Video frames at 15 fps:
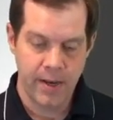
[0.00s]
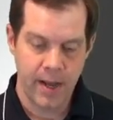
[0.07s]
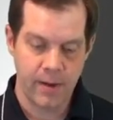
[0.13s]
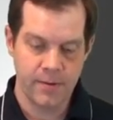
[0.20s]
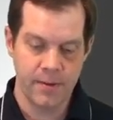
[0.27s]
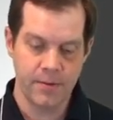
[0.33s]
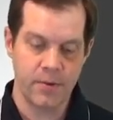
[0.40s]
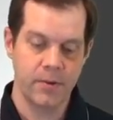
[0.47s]

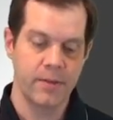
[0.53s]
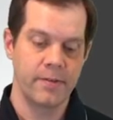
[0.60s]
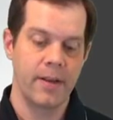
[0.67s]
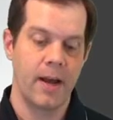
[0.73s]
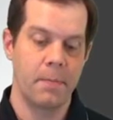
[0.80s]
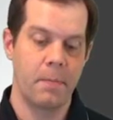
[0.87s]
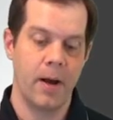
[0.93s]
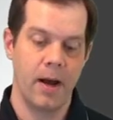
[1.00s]
Now, Cisco does
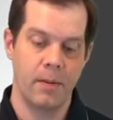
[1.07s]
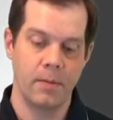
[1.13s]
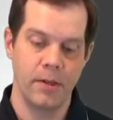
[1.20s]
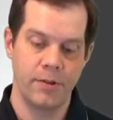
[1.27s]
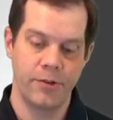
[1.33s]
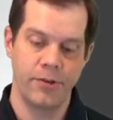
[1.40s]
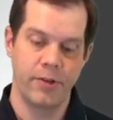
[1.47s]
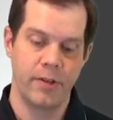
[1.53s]
not
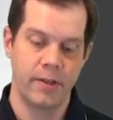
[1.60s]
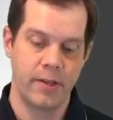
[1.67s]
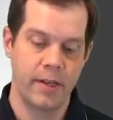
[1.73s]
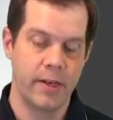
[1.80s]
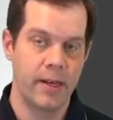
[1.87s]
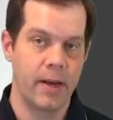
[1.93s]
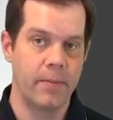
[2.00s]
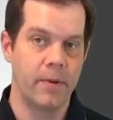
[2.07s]
publish
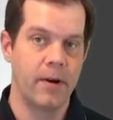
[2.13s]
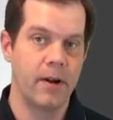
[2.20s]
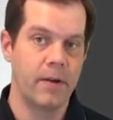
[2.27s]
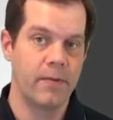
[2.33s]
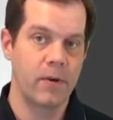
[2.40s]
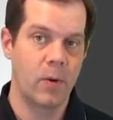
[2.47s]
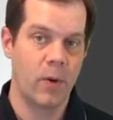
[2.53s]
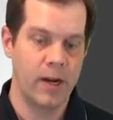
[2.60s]
the number
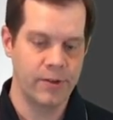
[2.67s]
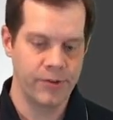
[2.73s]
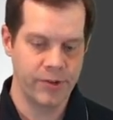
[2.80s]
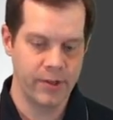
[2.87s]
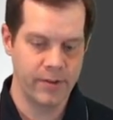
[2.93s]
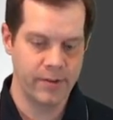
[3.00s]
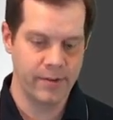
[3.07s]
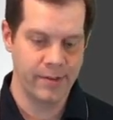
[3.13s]
of
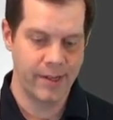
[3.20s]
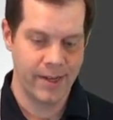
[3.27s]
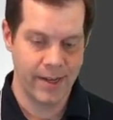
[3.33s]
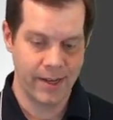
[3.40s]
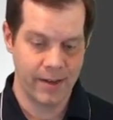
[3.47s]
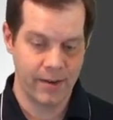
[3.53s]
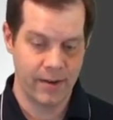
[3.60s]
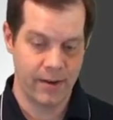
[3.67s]
questions,
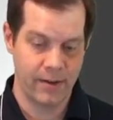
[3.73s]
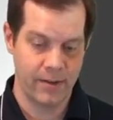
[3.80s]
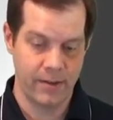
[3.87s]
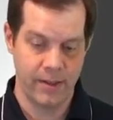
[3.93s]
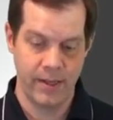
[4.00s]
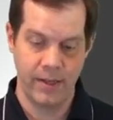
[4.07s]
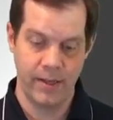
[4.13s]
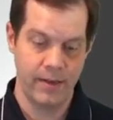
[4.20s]
and
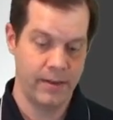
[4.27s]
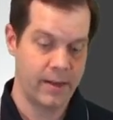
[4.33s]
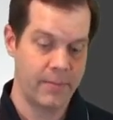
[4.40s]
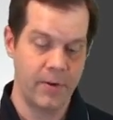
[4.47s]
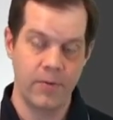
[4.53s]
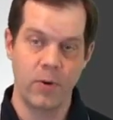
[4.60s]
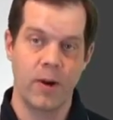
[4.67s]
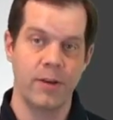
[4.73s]
the
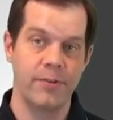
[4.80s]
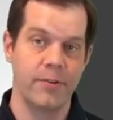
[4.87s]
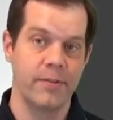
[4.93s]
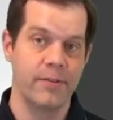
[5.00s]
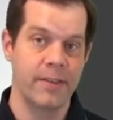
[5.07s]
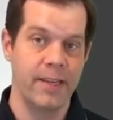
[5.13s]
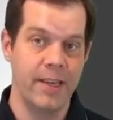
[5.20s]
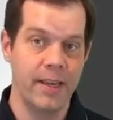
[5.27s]
number of
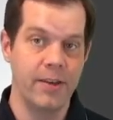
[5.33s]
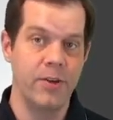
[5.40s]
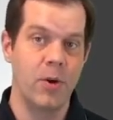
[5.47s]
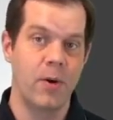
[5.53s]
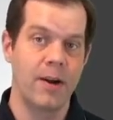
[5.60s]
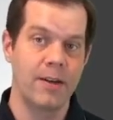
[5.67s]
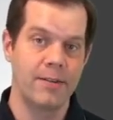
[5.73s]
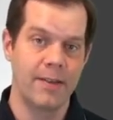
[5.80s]
questions in
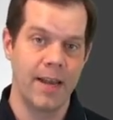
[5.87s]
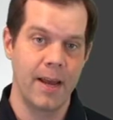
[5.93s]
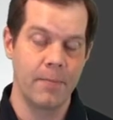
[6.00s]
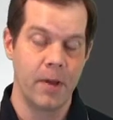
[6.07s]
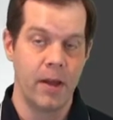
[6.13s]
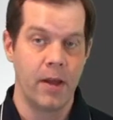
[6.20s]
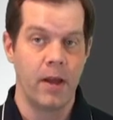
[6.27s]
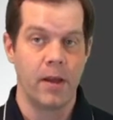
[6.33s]
your
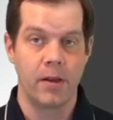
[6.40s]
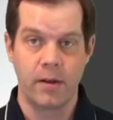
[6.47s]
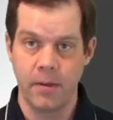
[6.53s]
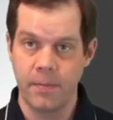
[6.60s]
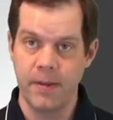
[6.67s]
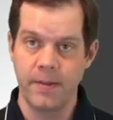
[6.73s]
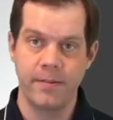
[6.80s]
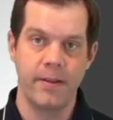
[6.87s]
exam
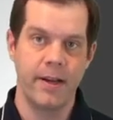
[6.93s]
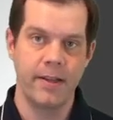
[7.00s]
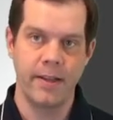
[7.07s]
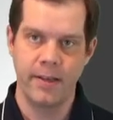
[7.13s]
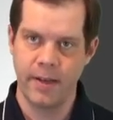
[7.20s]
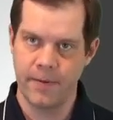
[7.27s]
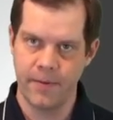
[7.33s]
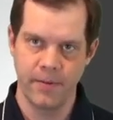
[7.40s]
could be
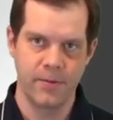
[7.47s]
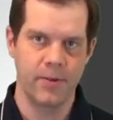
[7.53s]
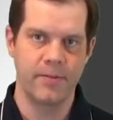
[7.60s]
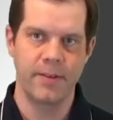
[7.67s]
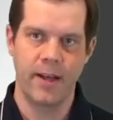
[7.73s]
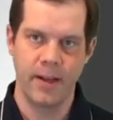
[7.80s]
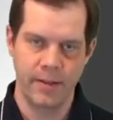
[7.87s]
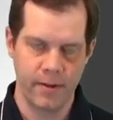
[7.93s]
slightly different. So
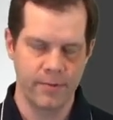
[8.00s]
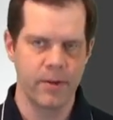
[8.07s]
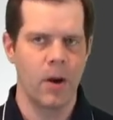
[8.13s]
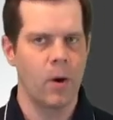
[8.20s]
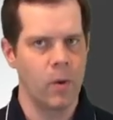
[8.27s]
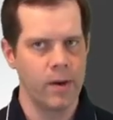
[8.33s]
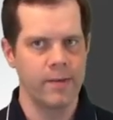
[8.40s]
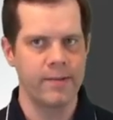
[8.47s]
it's not like there's
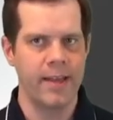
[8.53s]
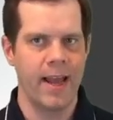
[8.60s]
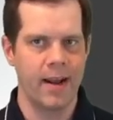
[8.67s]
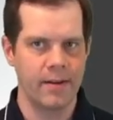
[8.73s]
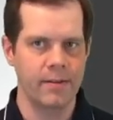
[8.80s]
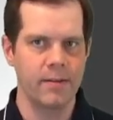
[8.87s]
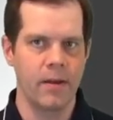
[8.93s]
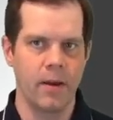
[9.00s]
always
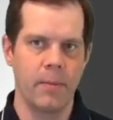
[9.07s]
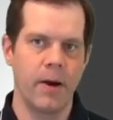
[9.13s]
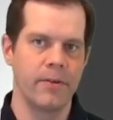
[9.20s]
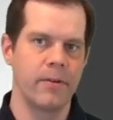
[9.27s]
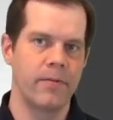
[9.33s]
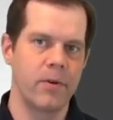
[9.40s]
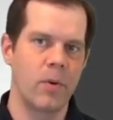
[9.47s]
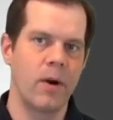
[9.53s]
X
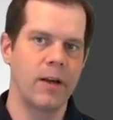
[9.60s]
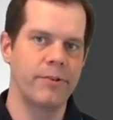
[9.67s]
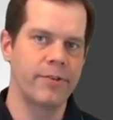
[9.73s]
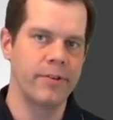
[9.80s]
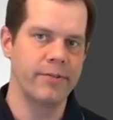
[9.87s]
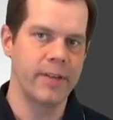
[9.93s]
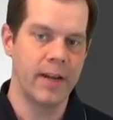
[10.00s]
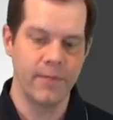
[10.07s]
amount of
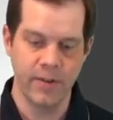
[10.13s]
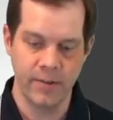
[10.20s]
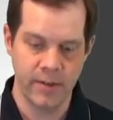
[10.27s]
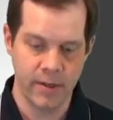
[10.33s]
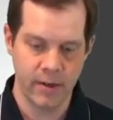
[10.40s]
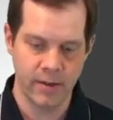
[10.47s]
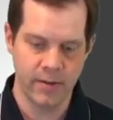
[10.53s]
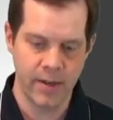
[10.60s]
questions every
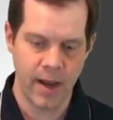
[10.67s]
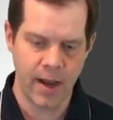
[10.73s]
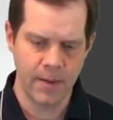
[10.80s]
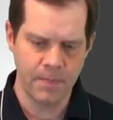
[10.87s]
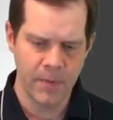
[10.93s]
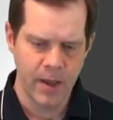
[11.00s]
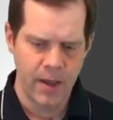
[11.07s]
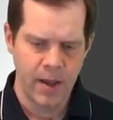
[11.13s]
single
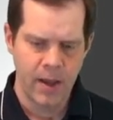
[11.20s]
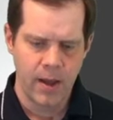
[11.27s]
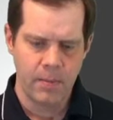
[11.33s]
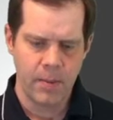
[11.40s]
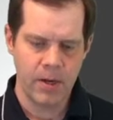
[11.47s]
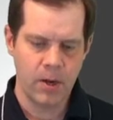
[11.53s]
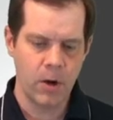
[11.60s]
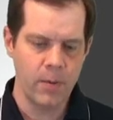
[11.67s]
time.
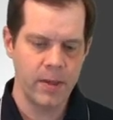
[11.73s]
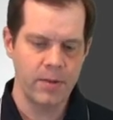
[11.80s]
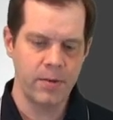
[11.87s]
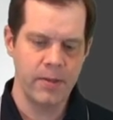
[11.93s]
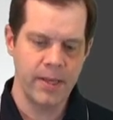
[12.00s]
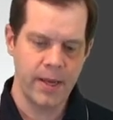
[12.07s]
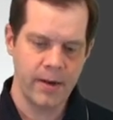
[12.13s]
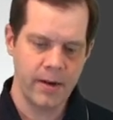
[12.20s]
But combing
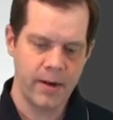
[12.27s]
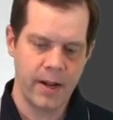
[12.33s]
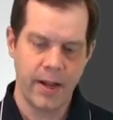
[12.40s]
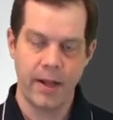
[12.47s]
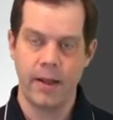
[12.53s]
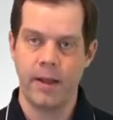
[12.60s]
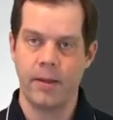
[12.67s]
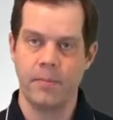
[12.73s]
through the
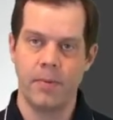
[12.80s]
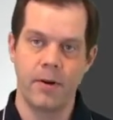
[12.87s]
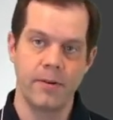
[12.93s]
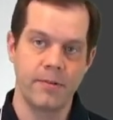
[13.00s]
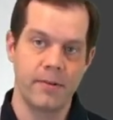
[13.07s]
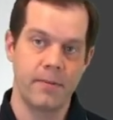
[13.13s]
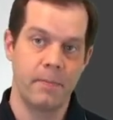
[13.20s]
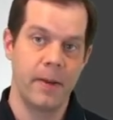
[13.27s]
internet and
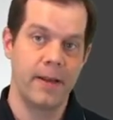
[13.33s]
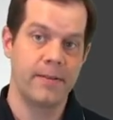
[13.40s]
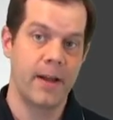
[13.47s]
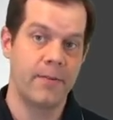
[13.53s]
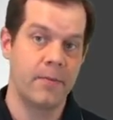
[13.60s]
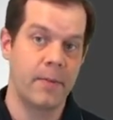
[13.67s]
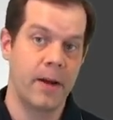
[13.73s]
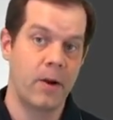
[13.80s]
pers- based
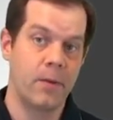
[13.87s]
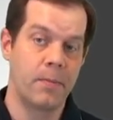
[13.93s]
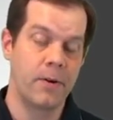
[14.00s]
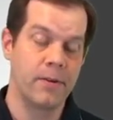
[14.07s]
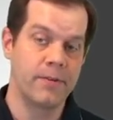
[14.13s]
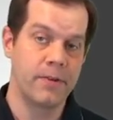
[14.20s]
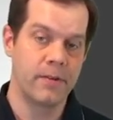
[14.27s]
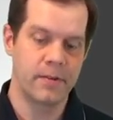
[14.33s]
off of my own
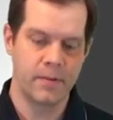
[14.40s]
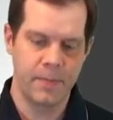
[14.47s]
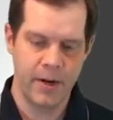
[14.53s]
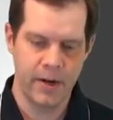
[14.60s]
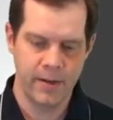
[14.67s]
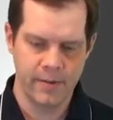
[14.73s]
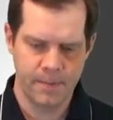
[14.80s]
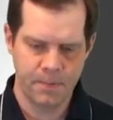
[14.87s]
personal
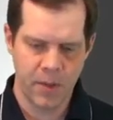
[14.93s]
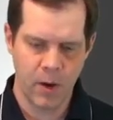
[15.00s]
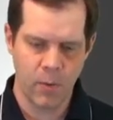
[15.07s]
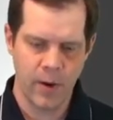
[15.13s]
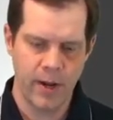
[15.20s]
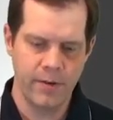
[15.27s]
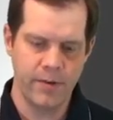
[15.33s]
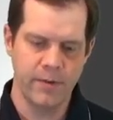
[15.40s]
experience, a
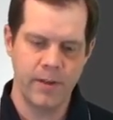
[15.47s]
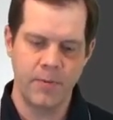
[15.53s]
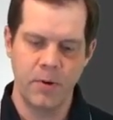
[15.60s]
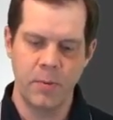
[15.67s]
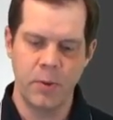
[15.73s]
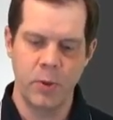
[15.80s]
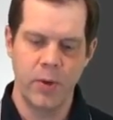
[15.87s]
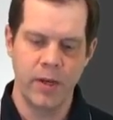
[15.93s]
range of
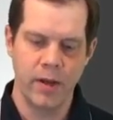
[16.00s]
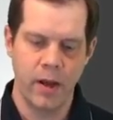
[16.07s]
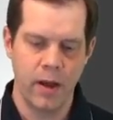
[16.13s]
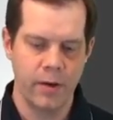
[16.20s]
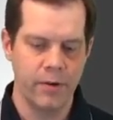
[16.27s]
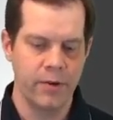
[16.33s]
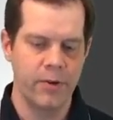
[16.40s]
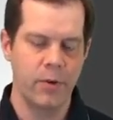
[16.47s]
somewhere between
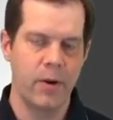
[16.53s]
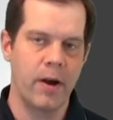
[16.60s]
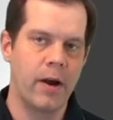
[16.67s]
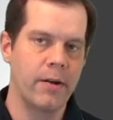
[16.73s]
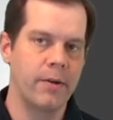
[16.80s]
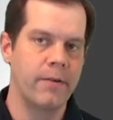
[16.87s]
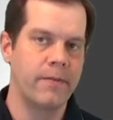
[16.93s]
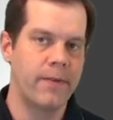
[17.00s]
100 to
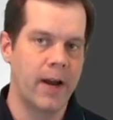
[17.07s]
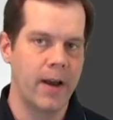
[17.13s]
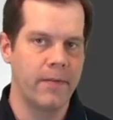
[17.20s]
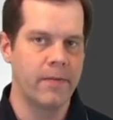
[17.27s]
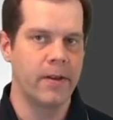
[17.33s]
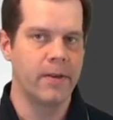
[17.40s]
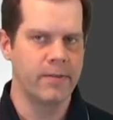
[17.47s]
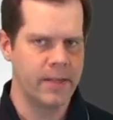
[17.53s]

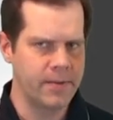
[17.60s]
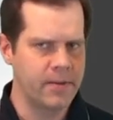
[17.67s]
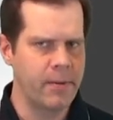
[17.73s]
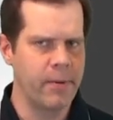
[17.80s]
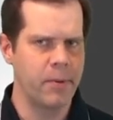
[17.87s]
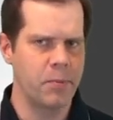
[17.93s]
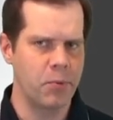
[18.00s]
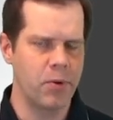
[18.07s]
105 seems
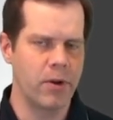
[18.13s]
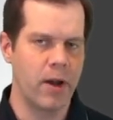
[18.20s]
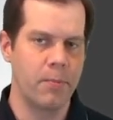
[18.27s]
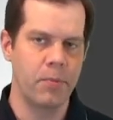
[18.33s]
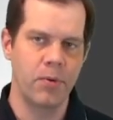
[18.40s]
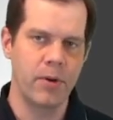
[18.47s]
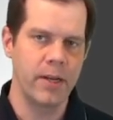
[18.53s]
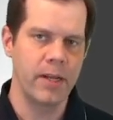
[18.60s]
to be pr- a
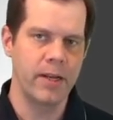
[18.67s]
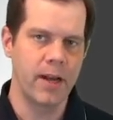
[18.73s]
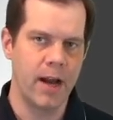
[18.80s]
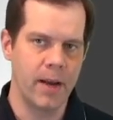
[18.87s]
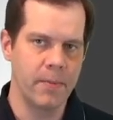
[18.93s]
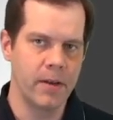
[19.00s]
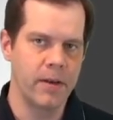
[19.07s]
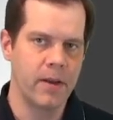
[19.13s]
pretty
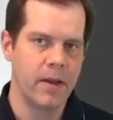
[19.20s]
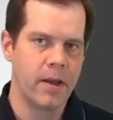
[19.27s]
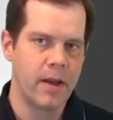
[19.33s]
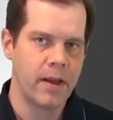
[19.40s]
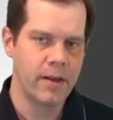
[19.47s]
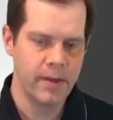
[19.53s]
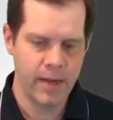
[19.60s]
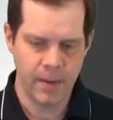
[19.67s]
common
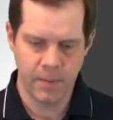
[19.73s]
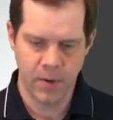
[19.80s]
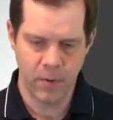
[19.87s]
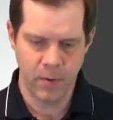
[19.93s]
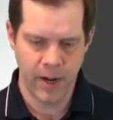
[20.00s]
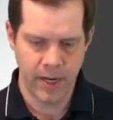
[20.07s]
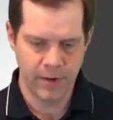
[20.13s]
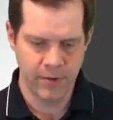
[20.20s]
number
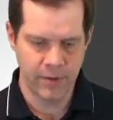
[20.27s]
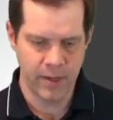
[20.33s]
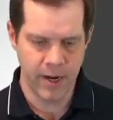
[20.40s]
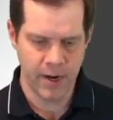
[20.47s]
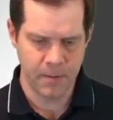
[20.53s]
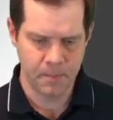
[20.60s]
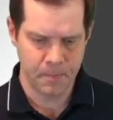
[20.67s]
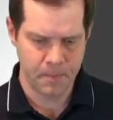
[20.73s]
range
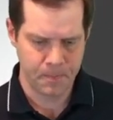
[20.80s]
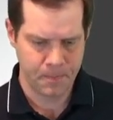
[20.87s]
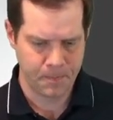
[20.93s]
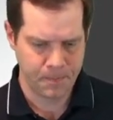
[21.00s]
there.